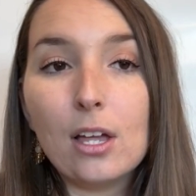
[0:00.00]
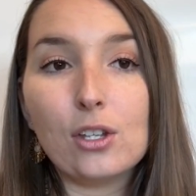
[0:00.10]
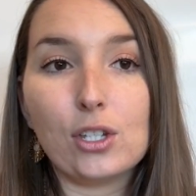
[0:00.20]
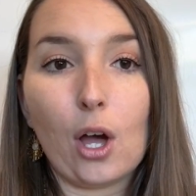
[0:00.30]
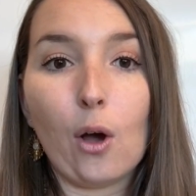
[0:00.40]

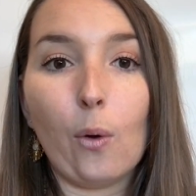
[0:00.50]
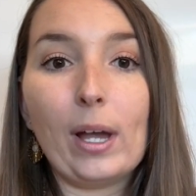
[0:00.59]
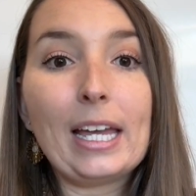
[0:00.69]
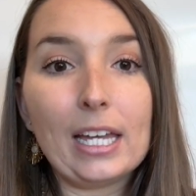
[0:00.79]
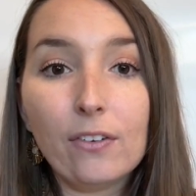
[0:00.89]
So
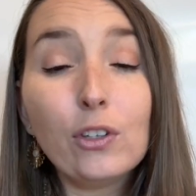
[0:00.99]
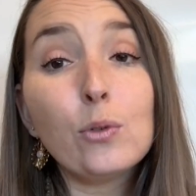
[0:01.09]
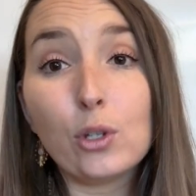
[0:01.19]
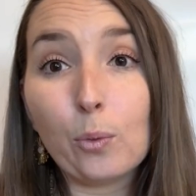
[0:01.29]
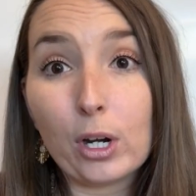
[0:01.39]
if you
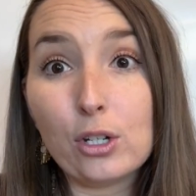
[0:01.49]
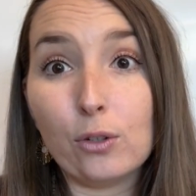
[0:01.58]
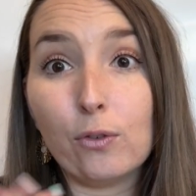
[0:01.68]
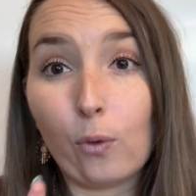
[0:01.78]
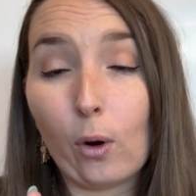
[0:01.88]
do want to
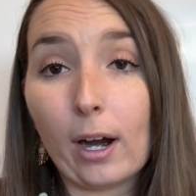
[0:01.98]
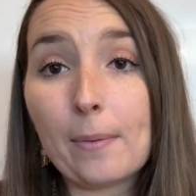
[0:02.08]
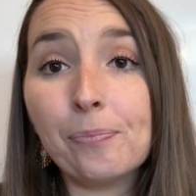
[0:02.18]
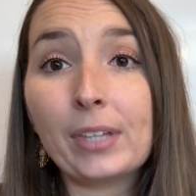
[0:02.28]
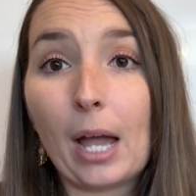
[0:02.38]
do
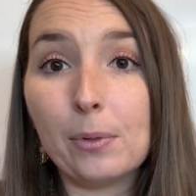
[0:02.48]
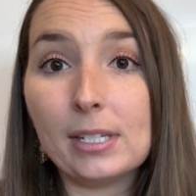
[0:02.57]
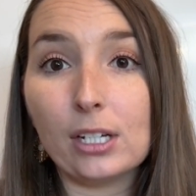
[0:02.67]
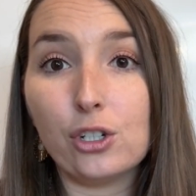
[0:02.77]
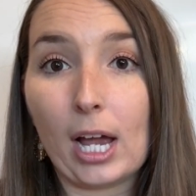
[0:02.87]
four, I would
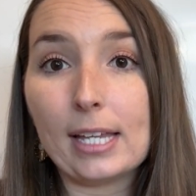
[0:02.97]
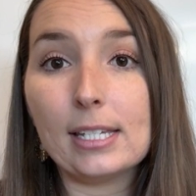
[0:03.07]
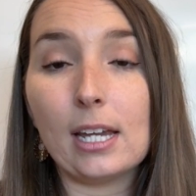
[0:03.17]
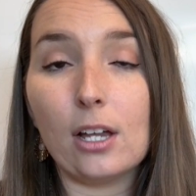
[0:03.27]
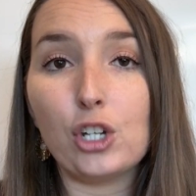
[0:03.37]

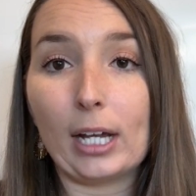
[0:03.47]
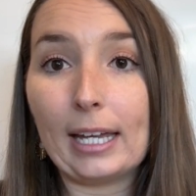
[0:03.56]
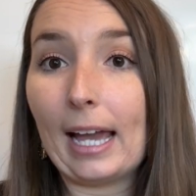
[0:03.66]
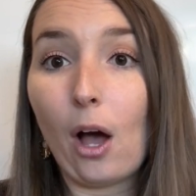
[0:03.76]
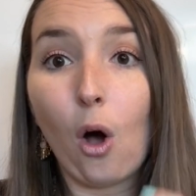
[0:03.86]
suggest
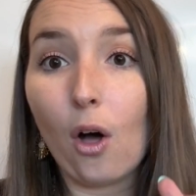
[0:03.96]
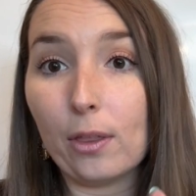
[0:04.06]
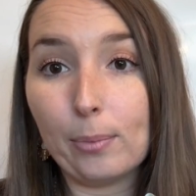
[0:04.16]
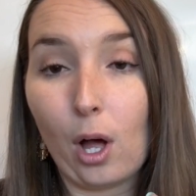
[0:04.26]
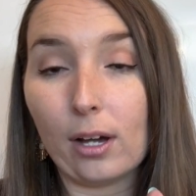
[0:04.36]
checking out all
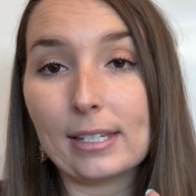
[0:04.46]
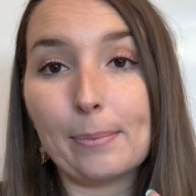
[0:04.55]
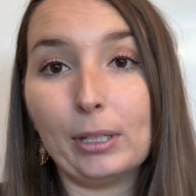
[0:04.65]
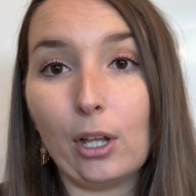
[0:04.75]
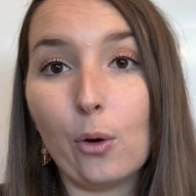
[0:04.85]
the blogs
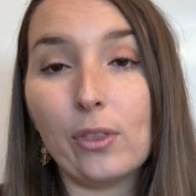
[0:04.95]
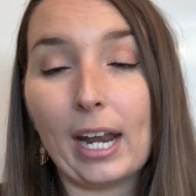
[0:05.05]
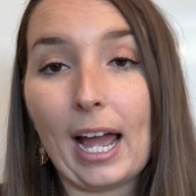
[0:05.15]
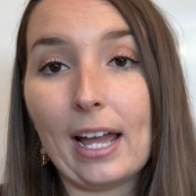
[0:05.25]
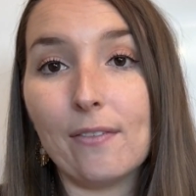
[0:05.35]
below
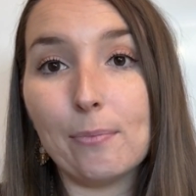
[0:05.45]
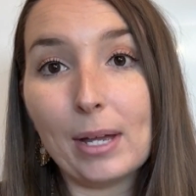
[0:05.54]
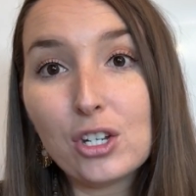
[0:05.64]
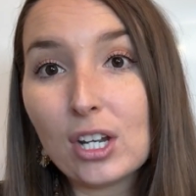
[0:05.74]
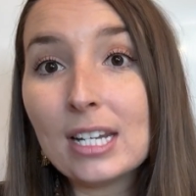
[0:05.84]
that I have
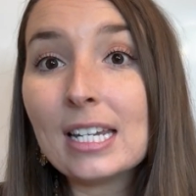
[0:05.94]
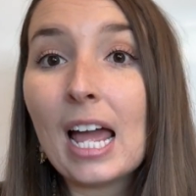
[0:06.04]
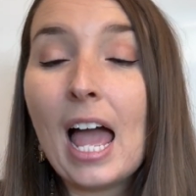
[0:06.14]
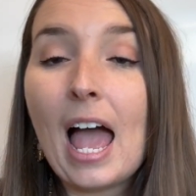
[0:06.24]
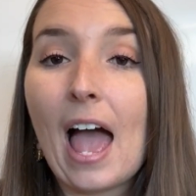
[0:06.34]
mentioned
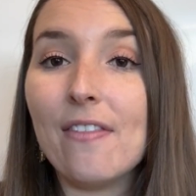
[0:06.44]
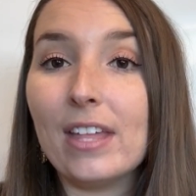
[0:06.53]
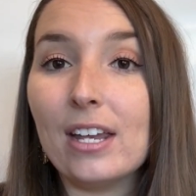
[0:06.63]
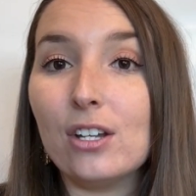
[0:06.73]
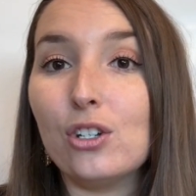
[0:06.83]
and
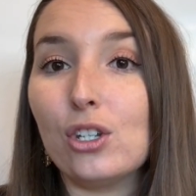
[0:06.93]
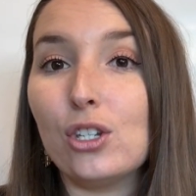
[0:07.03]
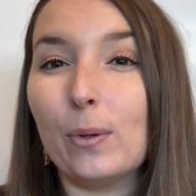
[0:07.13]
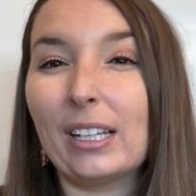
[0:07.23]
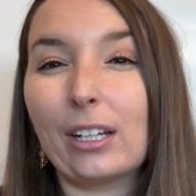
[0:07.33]
then just
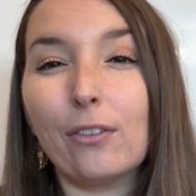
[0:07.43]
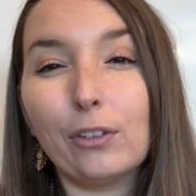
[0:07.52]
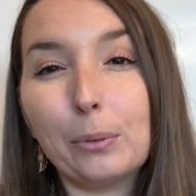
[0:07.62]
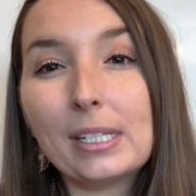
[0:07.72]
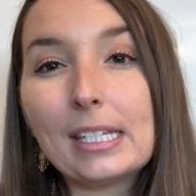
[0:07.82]
doing like a
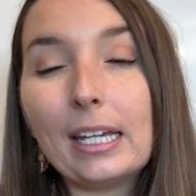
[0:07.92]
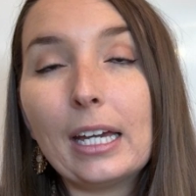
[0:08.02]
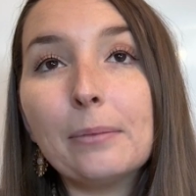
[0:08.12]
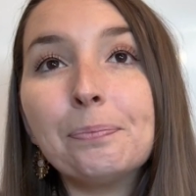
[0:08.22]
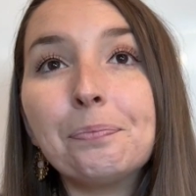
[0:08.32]
fluency
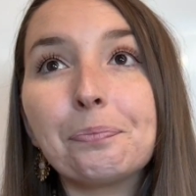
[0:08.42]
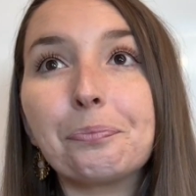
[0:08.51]
game